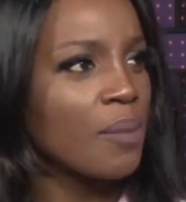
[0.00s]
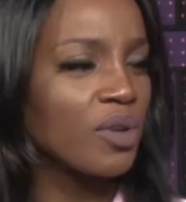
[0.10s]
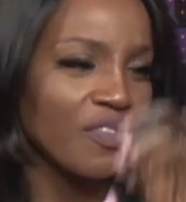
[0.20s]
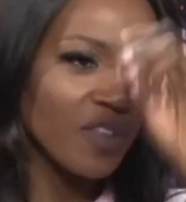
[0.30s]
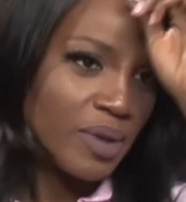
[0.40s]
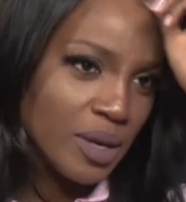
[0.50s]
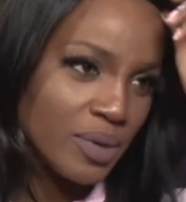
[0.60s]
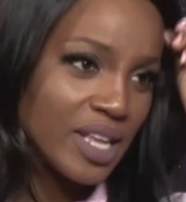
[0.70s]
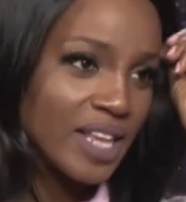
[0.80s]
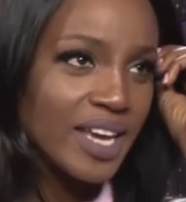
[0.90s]
I'm not familiar
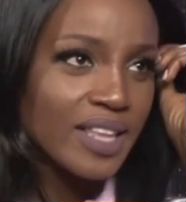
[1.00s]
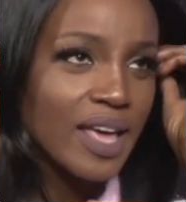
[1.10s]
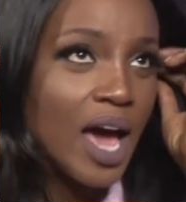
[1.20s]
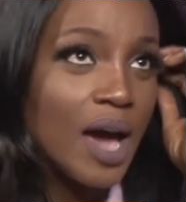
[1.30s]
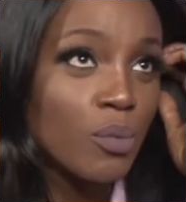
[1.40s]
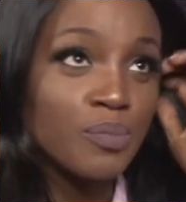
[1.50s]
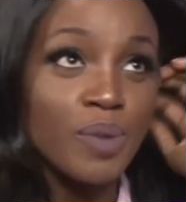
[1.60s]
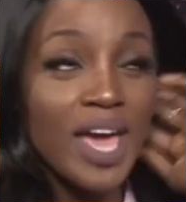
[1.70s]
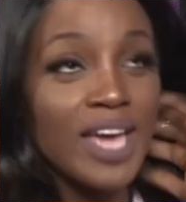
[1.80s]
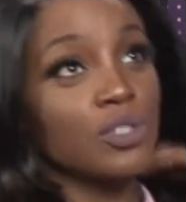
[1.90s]
with that. I would
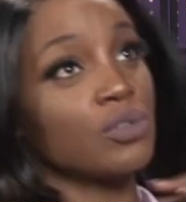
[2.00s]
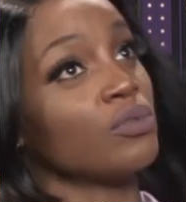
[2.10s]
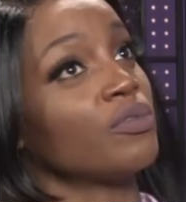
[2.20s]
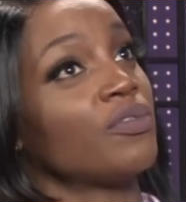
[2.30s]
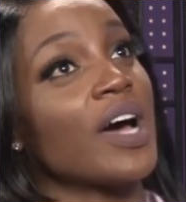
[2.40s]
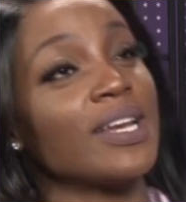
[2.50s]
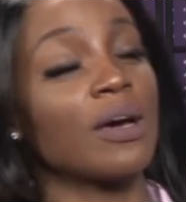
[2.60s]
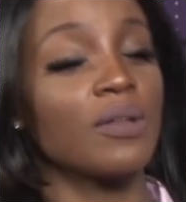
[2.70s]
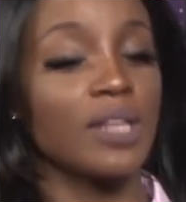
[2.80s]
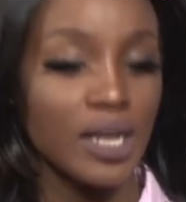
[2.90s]
hate to find
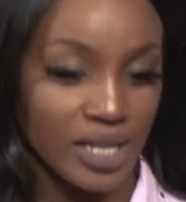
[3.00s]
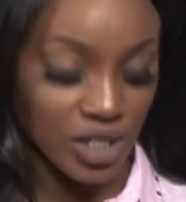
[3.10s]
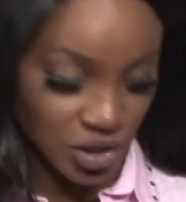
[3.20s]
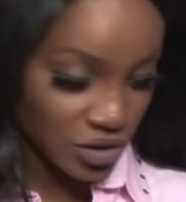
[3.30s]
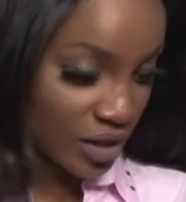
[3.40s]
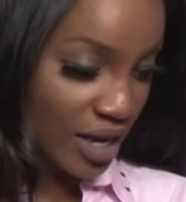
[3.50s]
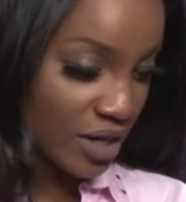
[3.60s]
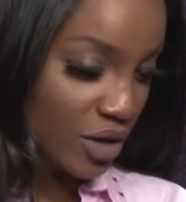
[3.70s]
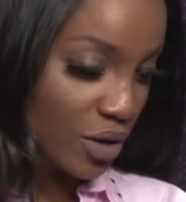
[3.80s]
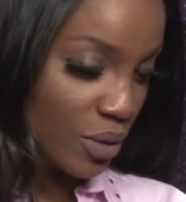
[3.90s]
out that
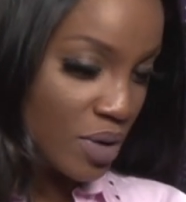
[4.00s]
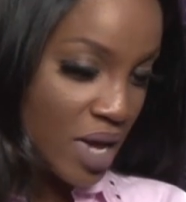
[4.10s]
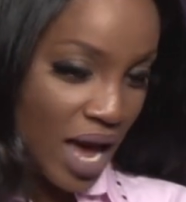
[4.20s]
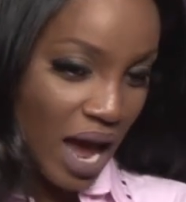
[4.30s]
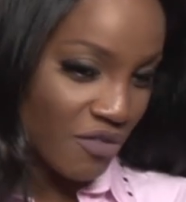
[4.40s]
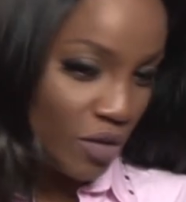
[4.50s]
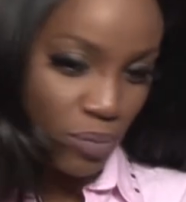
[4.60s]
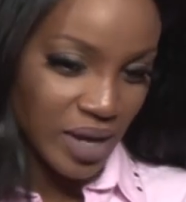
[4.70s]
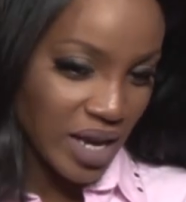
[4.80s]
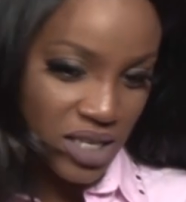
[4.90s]
that you know
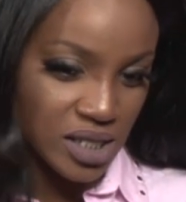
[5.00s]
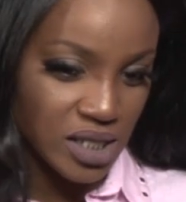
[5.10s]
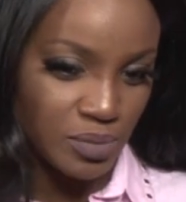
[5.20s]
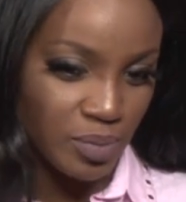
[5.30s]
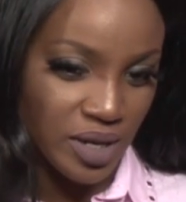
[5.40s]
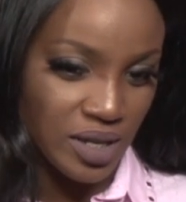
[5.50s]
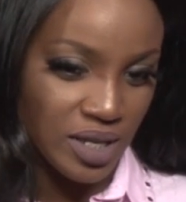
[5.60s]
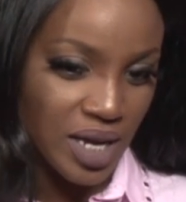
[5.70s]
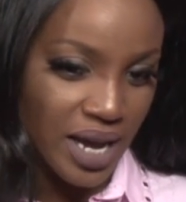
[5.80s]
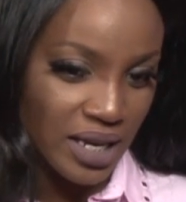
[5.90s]
Afrobeat has been the
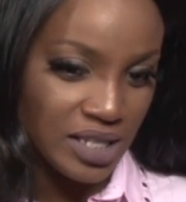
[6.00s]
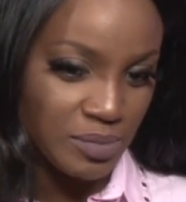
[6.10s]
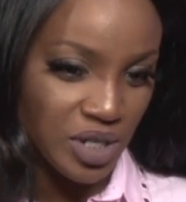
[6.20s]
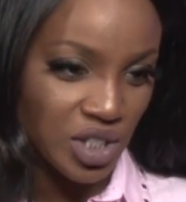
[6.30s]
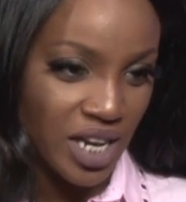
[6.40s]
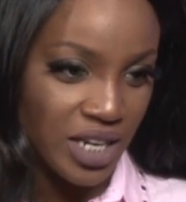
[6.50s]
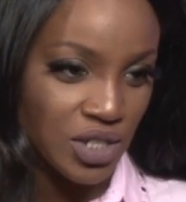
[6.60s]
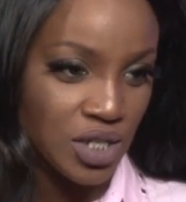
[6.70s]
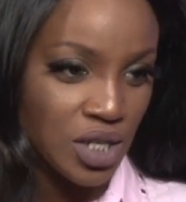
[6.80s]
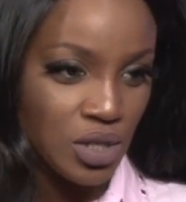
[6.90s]
title has been
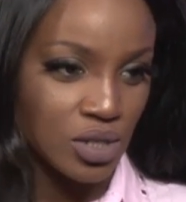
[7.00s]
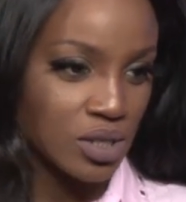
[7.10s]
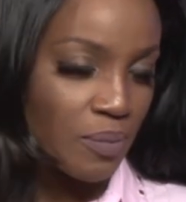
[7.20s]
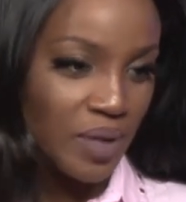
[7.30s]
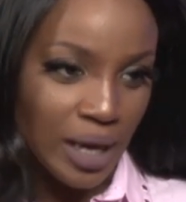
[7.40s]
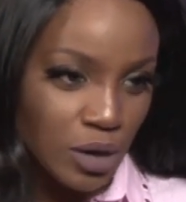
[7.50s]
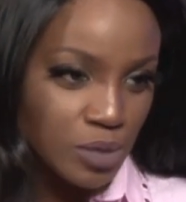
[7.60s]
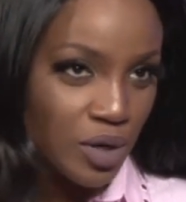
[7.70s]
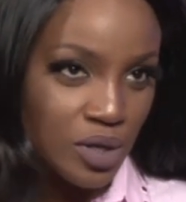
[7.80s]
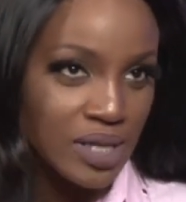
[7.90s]
changed to something else,
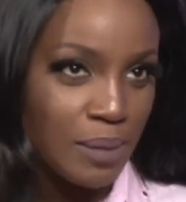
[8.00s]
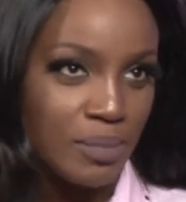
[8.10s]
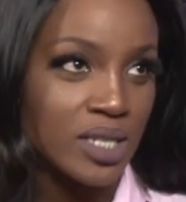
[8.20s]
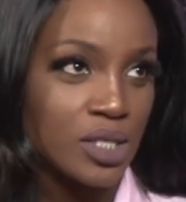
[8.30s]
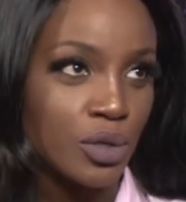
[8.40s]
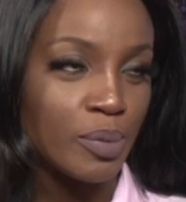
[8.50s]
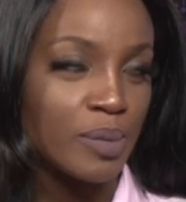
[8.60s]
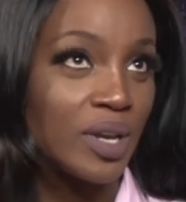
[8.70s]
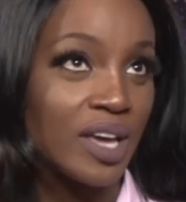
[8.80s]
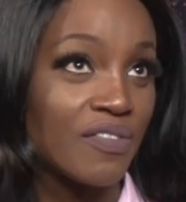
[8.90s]
because that means
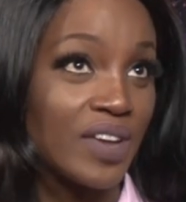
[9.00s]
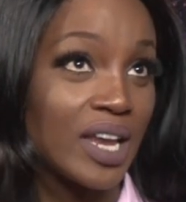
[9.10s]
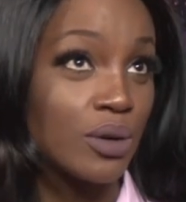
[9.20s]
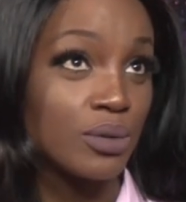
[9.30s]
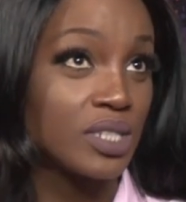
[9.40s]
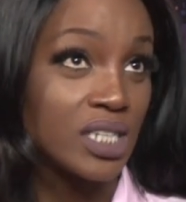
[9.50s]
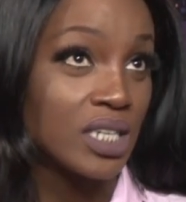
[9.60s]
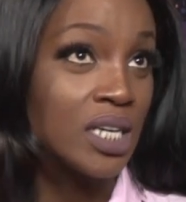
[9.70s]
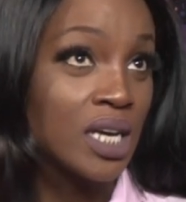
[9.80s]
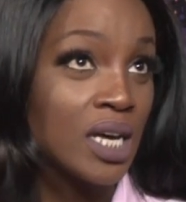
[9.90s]
people like Fela
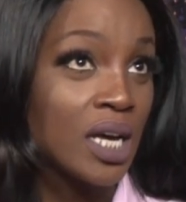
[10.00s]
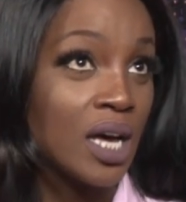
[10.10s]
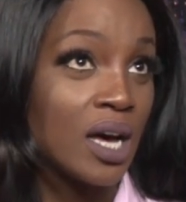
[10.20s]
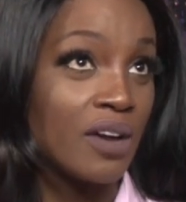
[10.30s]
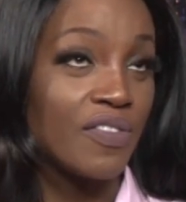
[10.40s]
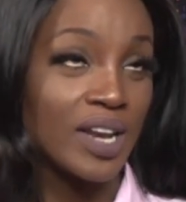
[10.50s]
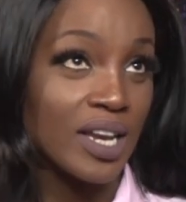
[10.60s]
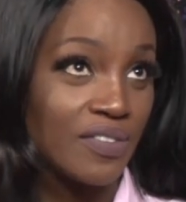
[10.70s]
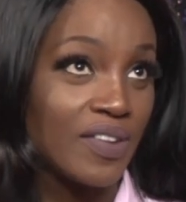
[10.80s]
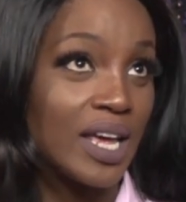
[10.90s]
Kuti,
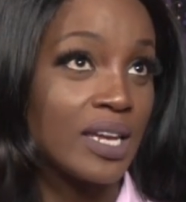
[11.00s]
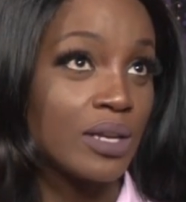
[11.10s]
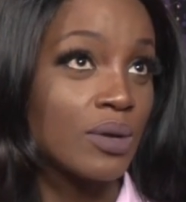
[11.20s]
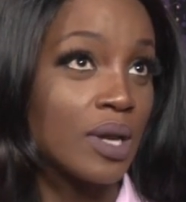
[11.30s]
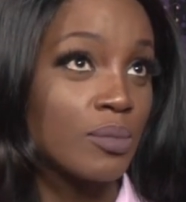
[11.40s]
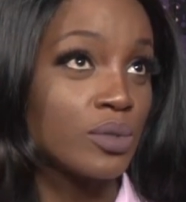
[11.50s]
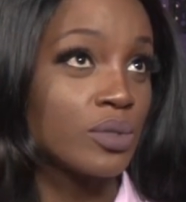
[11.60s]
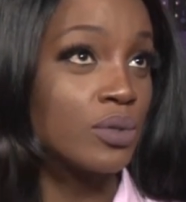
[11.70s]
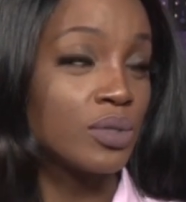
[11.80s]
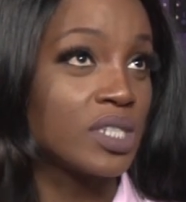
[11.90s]
Fela Nicola
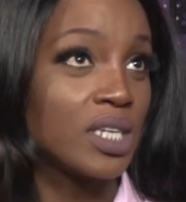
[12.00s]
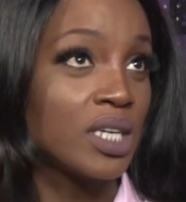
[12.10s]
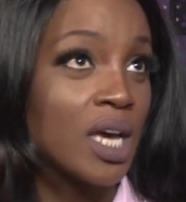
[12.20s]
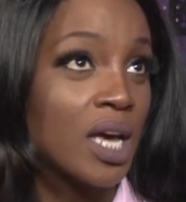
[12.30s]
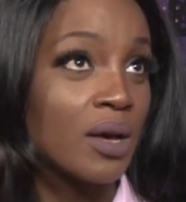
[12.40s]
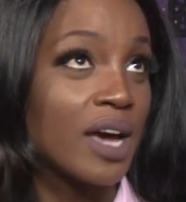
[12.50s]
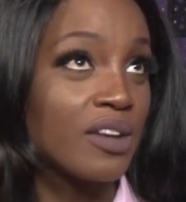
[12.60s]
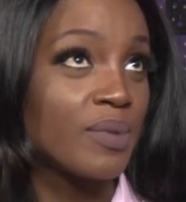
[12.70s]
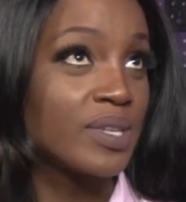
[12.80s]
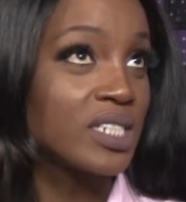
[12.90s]
Kuti,
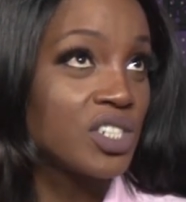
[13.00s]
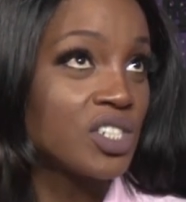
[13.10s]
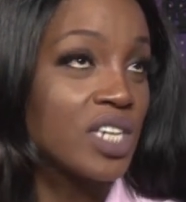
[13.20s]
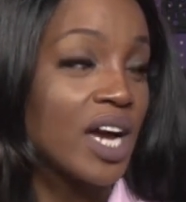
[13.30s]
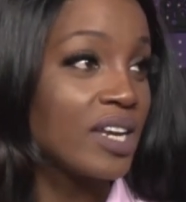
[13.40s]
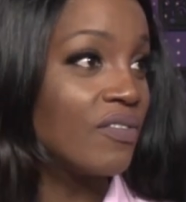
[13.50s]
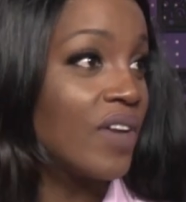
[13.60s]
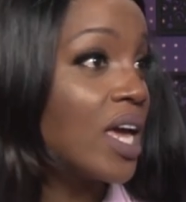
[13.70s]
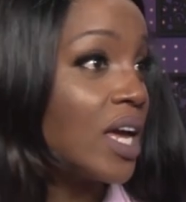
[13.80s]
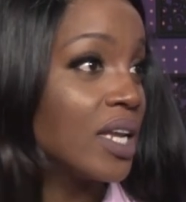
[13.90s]
kind of basically just died in
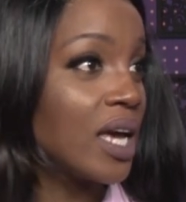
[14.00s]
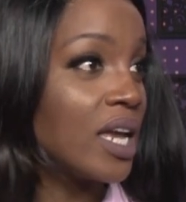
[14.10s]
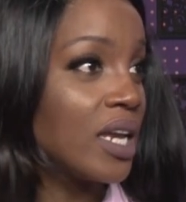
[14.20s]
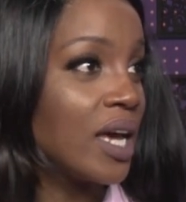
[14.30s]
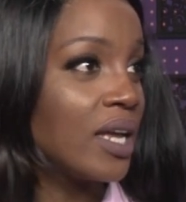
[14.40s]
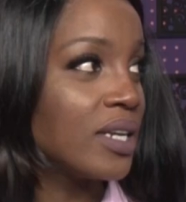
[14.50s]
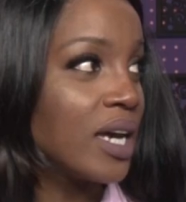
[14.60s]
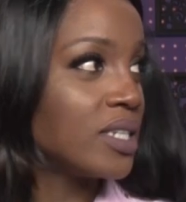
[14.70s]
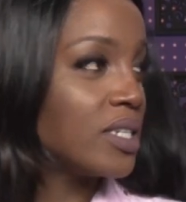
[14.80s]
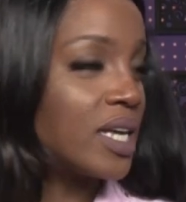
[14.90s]
vain, and
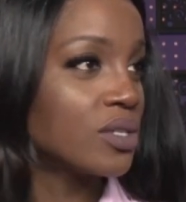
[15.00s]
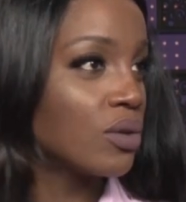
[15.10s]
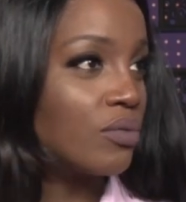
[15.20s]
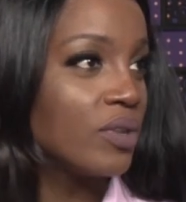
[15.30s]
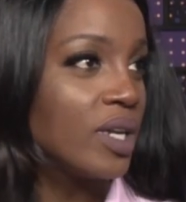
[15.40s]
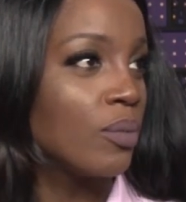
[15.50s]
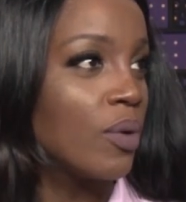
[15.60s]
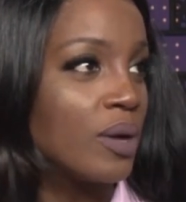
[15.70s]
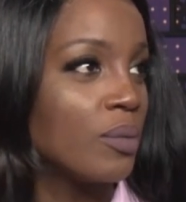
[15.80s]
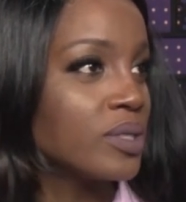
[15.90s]
that's not really
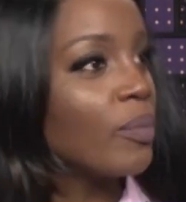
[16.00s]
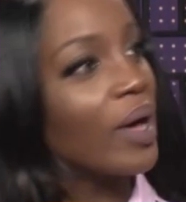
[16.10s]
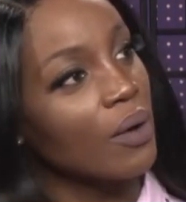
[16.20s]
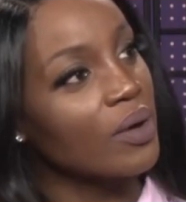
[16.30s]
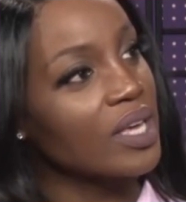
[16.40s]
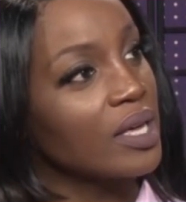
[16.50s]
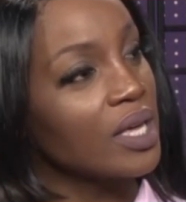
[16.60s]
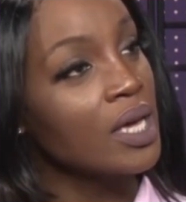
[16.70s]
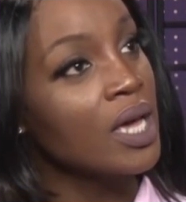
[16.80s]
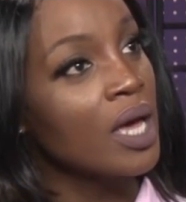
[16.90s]
what it was about.
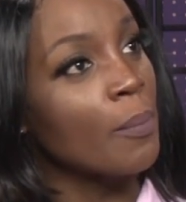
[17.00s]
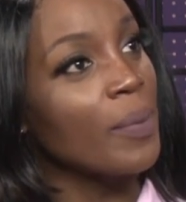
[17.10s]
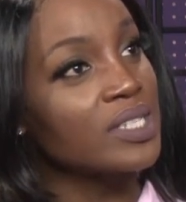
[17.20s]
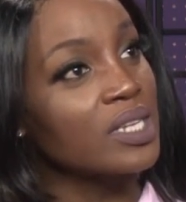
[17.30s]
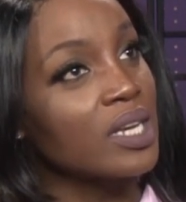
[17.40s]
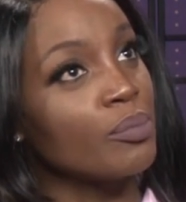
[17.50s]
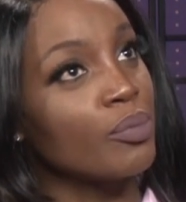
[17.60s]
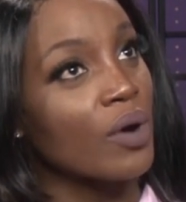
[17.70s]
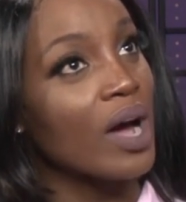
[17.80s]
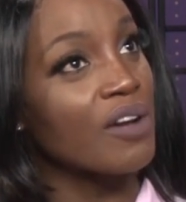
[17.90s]
He basically
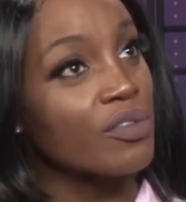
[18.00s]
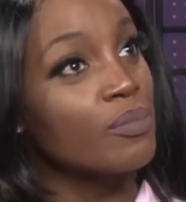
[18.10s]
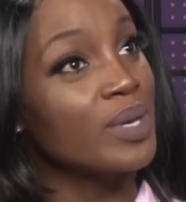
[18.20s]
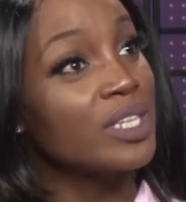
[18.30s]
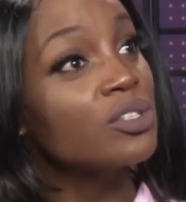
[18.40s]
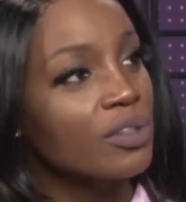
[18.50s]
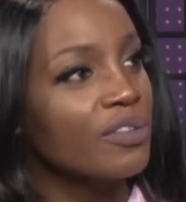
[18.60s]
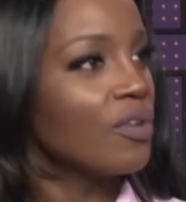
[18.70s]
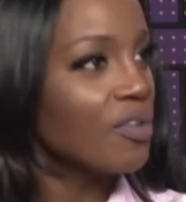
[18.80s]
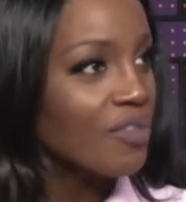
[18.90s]
brought Afrobeat to the
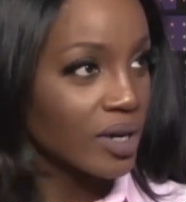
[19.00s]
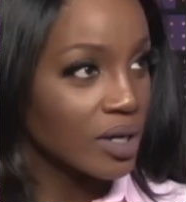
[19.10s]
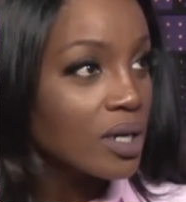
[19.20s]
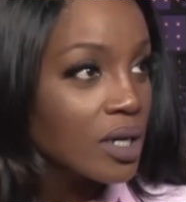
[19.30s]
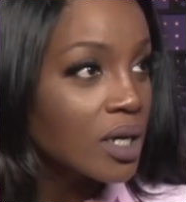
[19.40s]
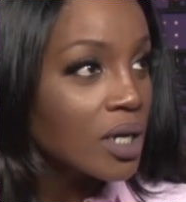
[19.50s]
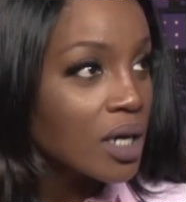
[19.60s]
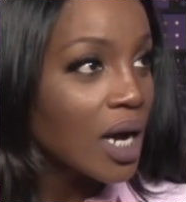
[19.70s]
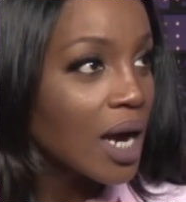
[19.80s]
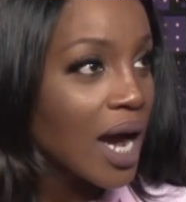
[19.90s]
forefront. Mm-hmm.